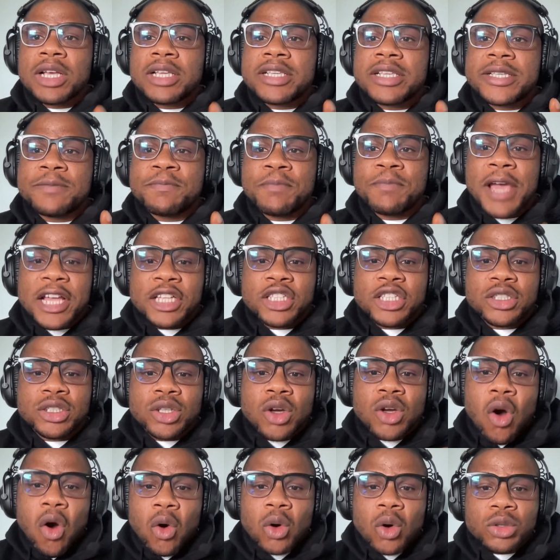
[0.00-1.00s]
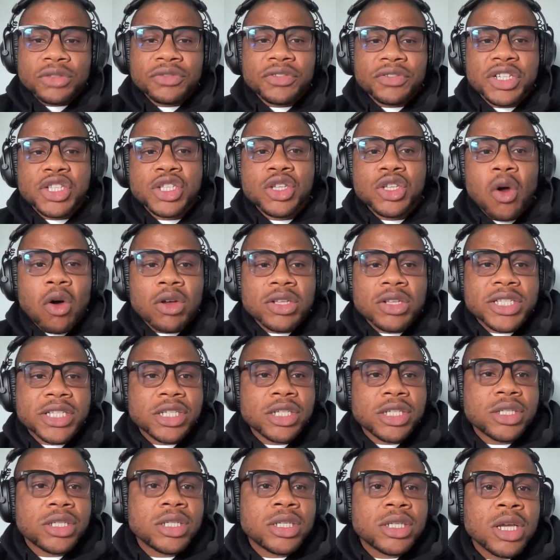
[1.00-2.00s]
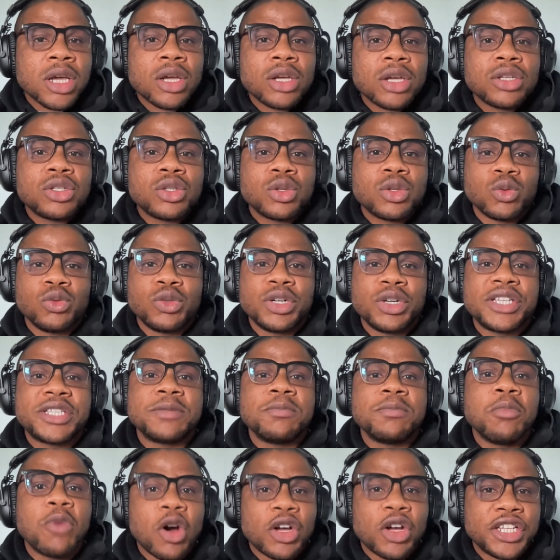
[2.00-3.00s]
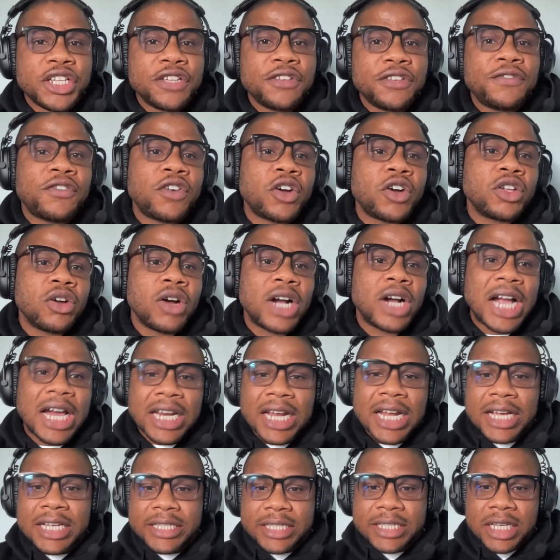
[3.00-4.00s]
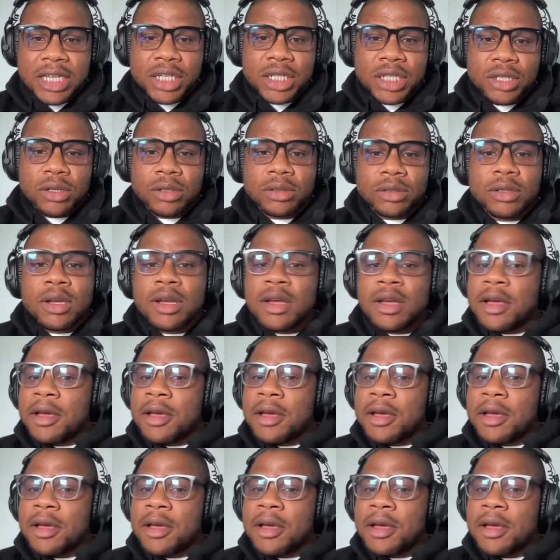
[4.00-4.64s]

spend your own resources to raise money for your organization.